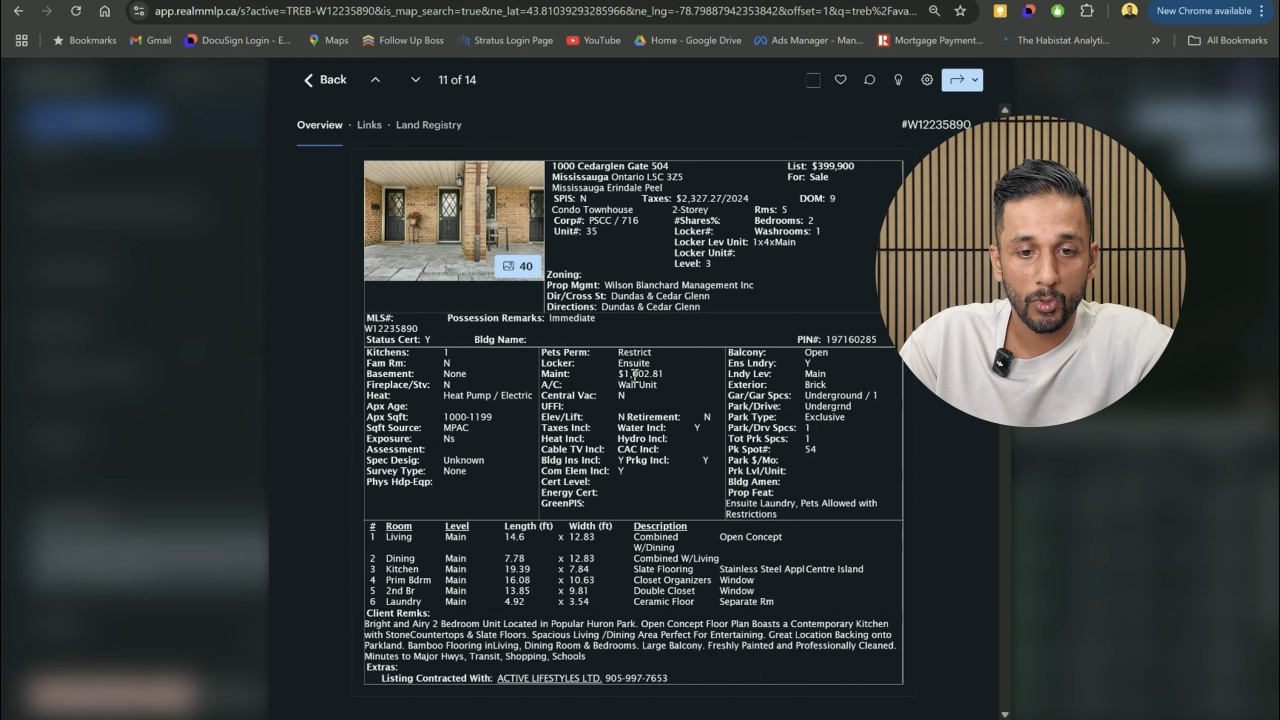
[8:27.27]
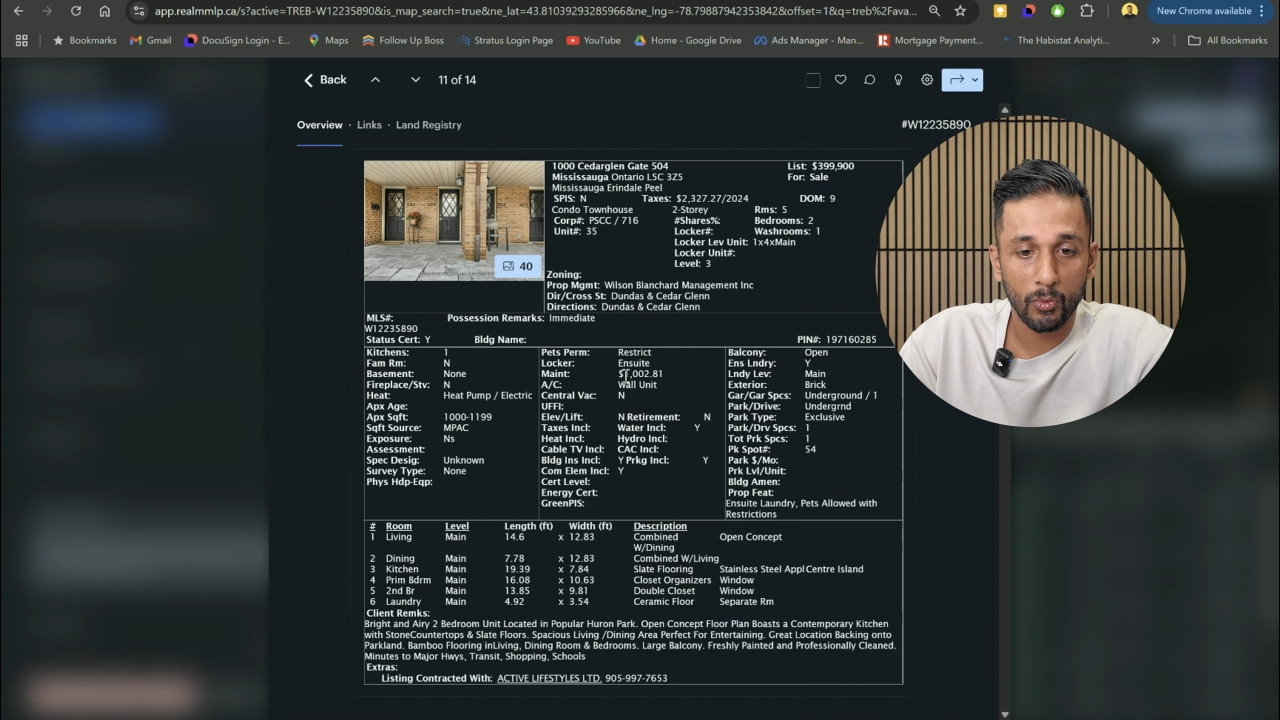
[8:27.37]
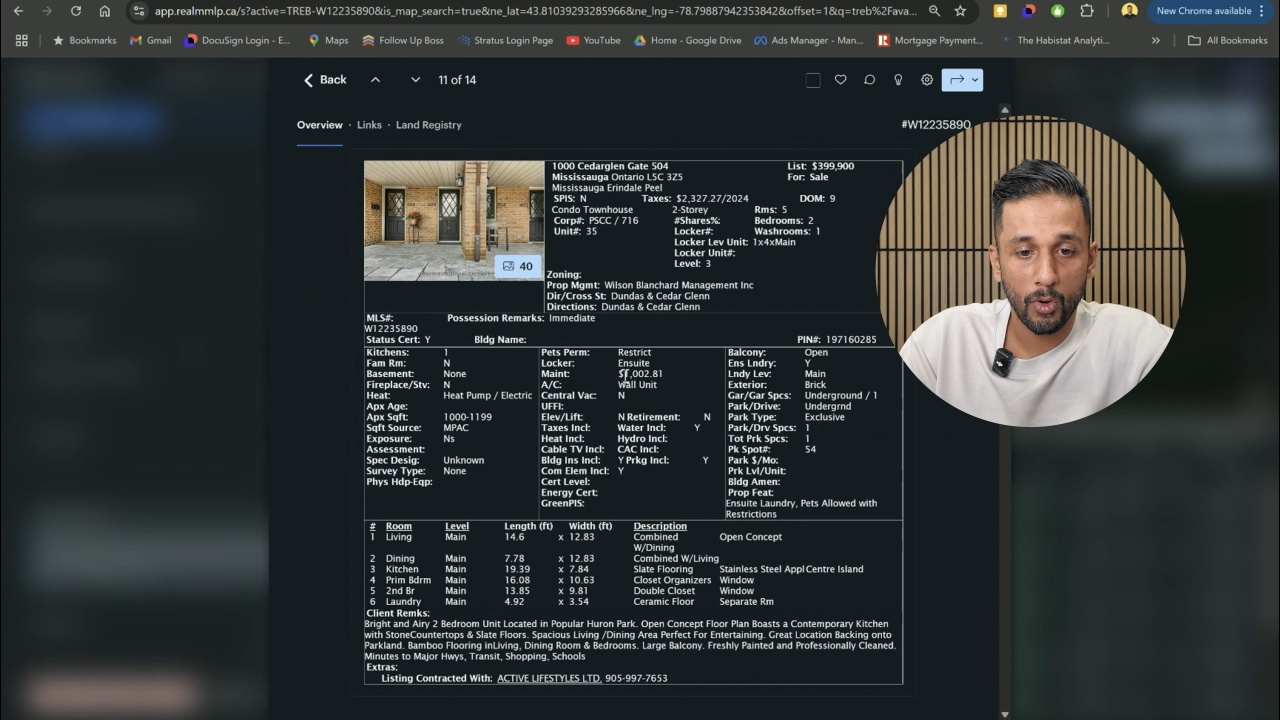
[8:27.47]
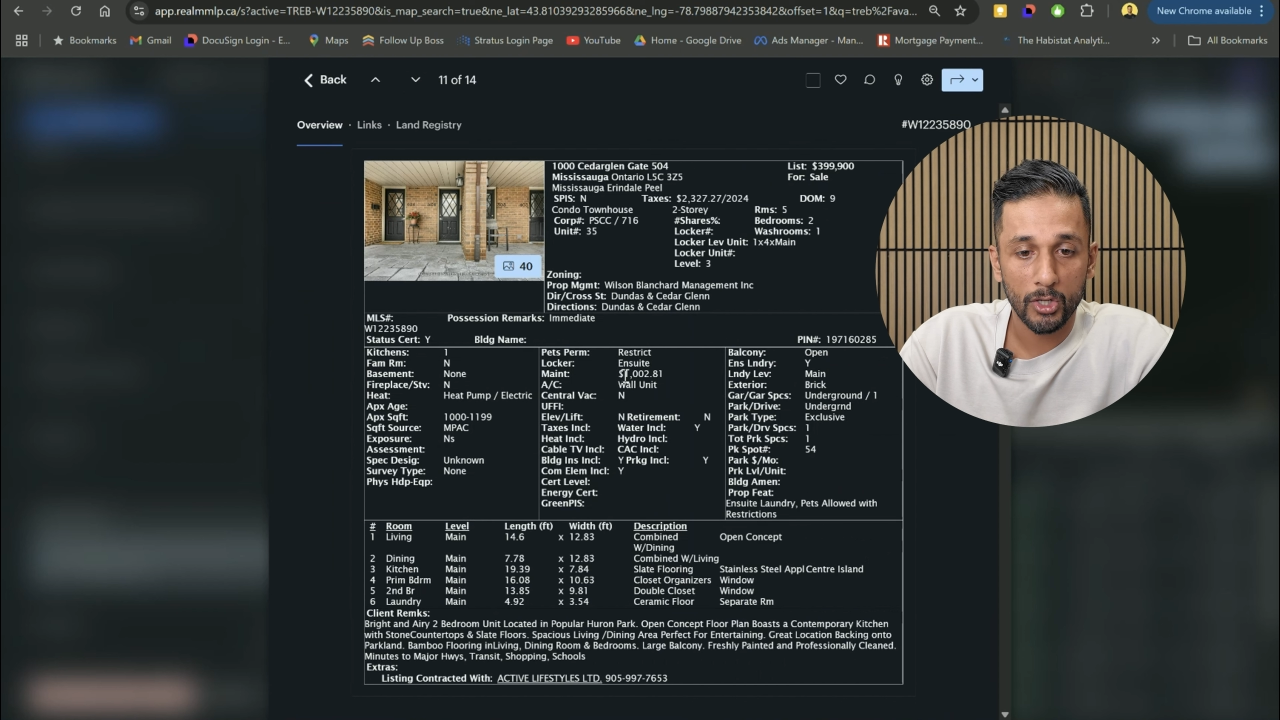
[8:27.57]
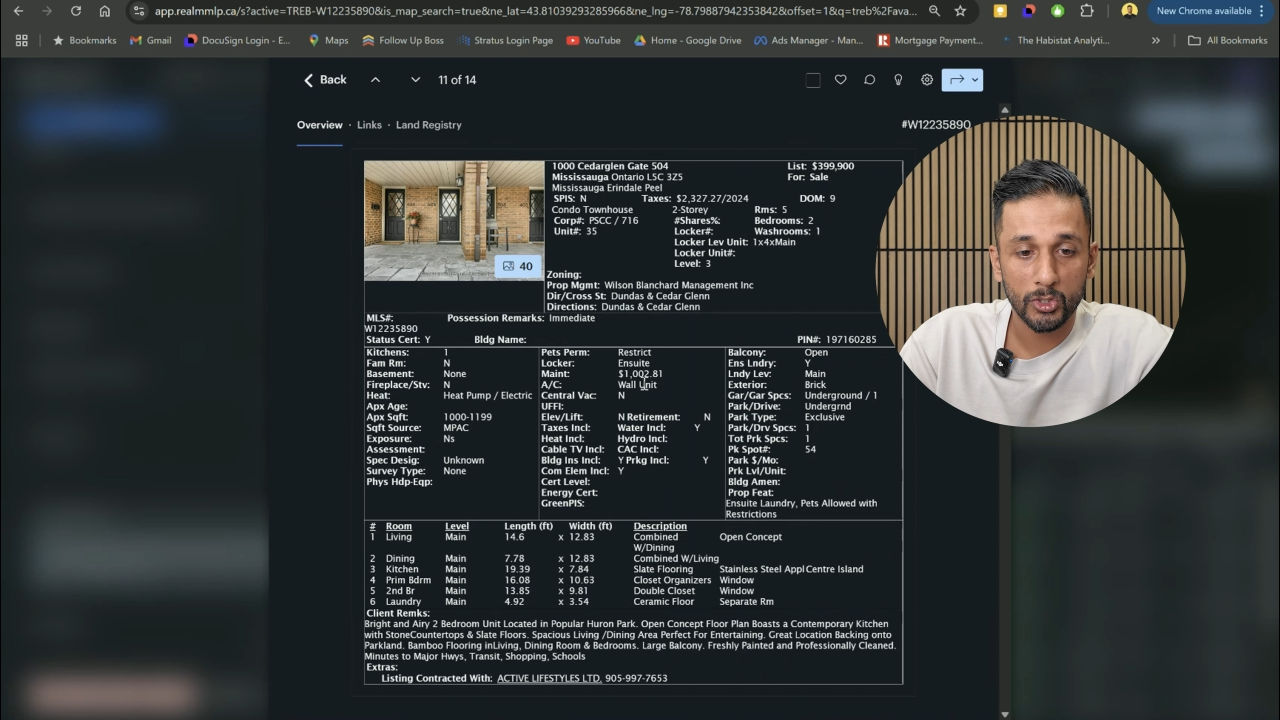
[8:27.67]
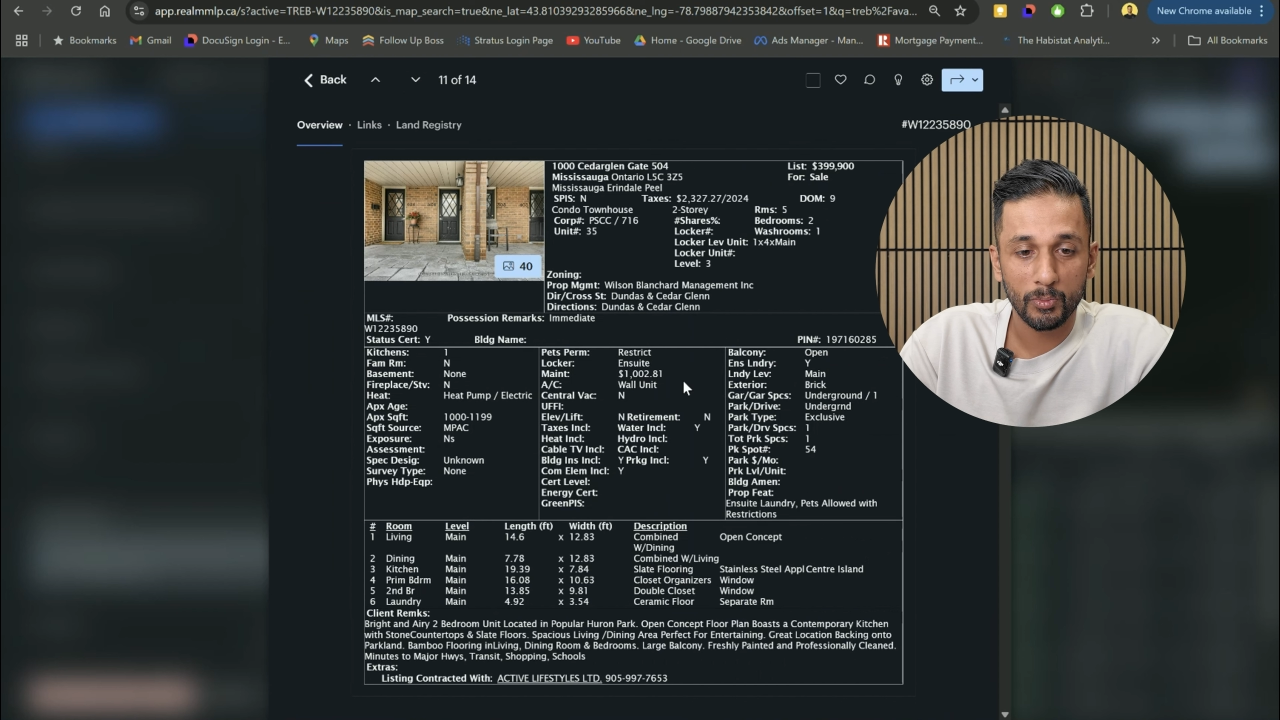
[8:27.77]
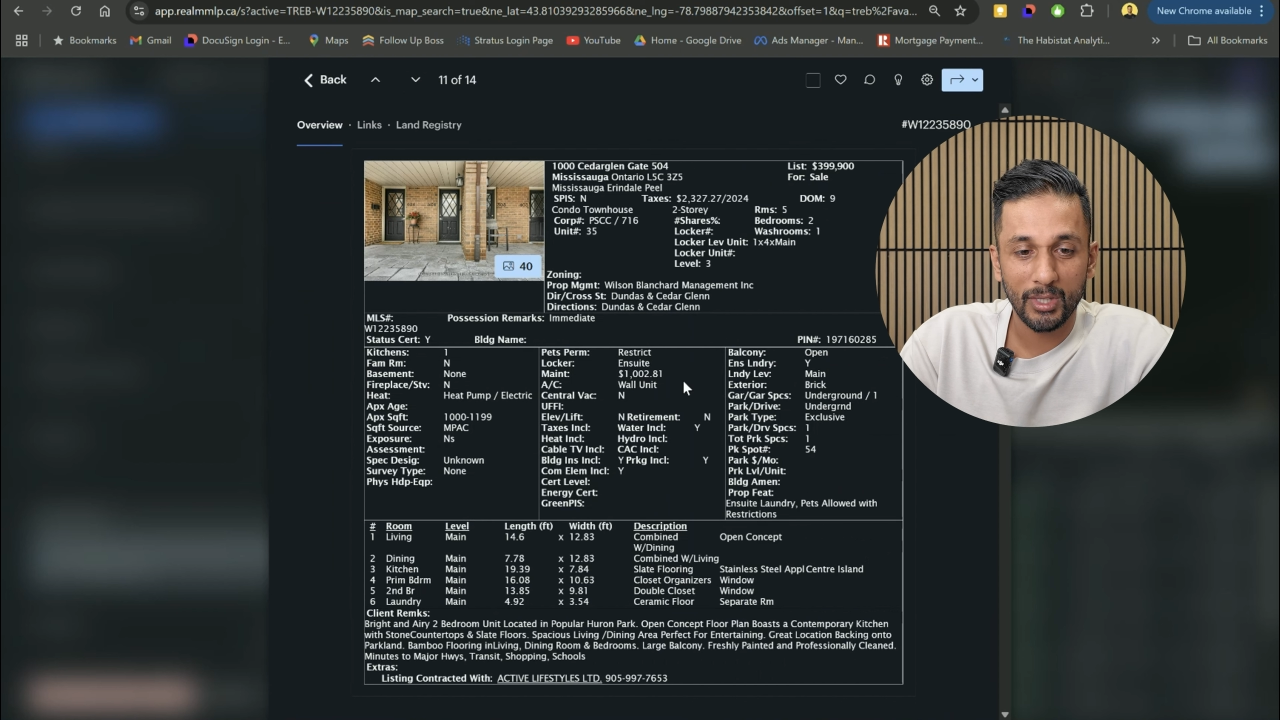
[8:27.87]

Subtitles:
1 washroom,